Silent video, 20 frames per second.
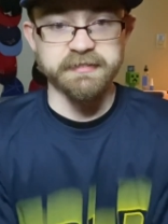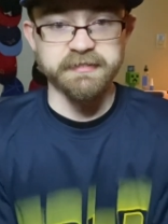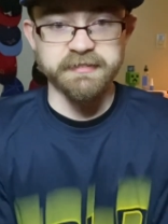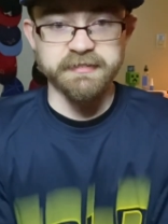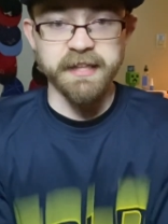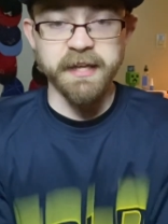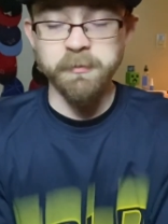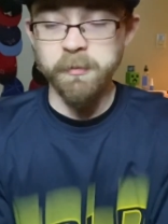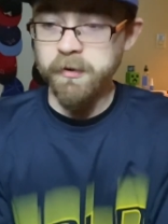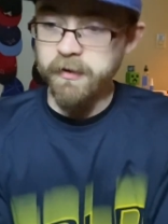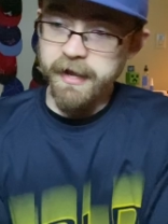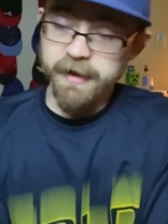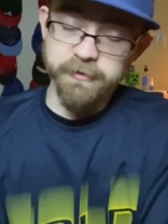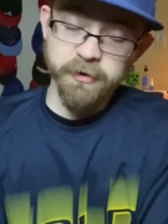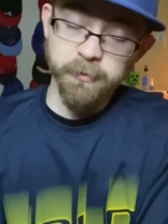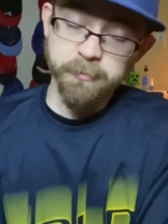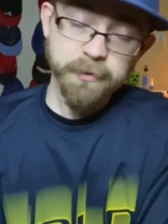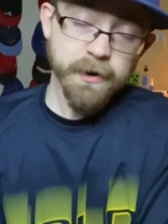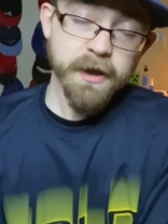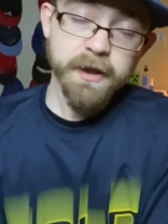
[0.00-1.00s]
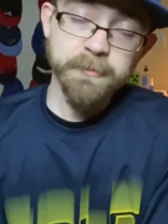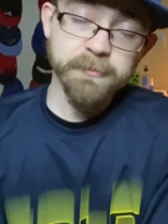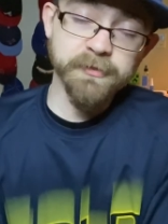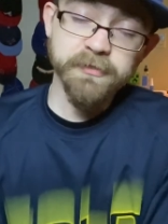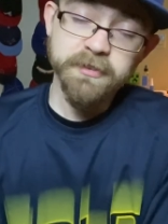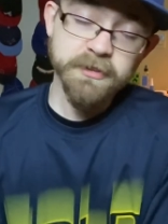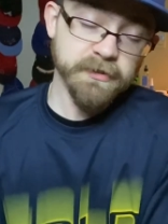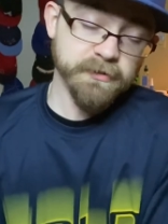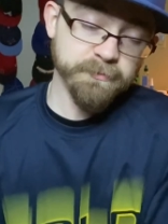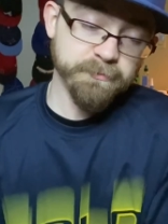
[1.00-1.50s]
They won't have no problems
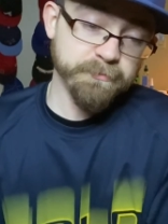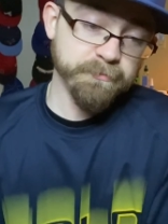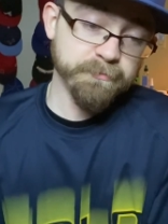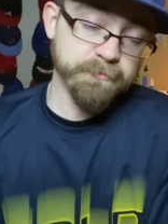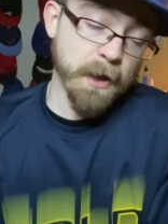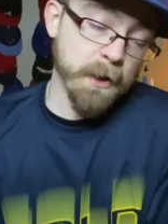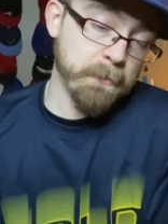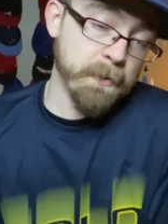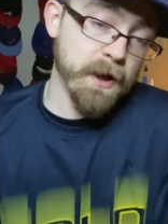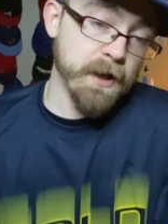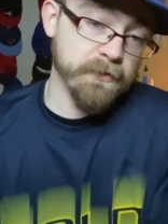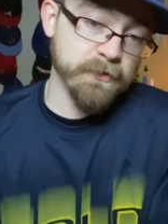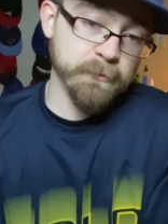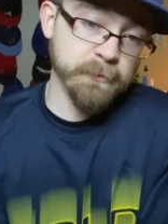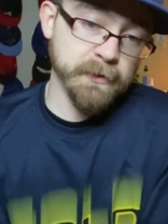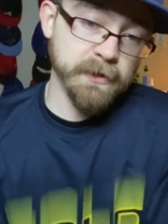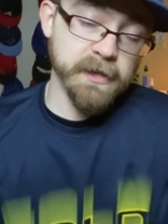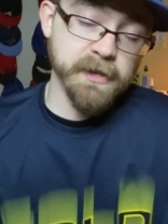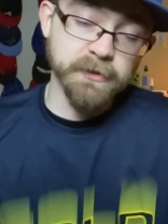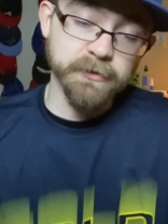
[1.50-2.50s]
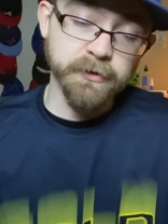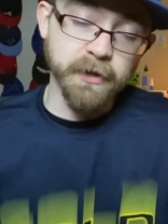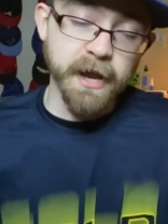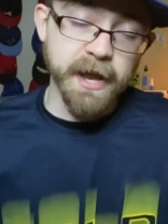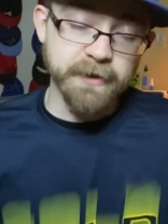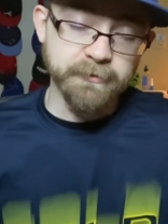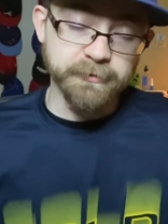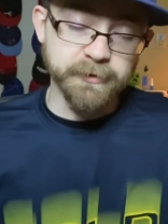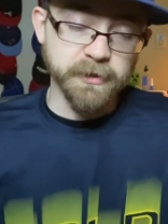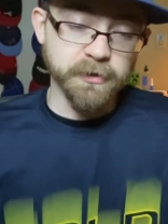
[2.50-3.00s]
till a possible El
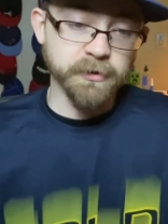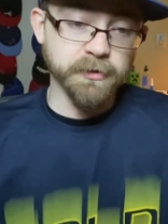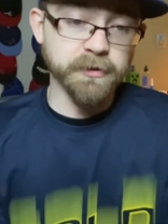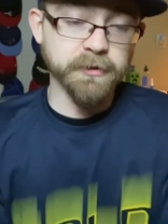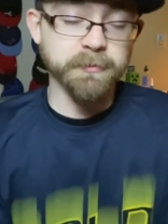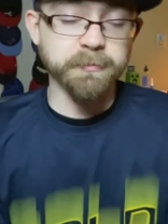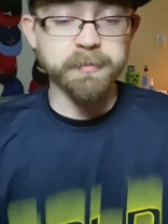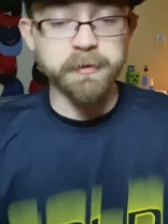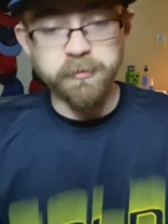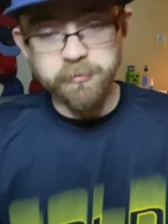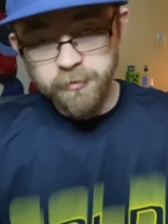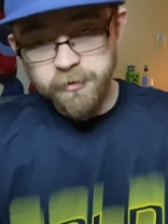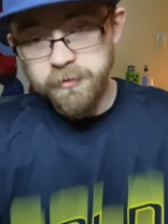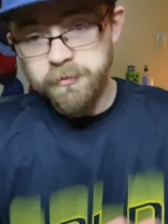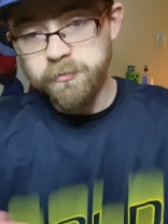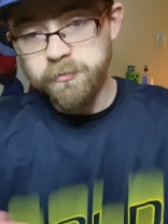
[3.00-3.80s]
Tráfico, but we'll,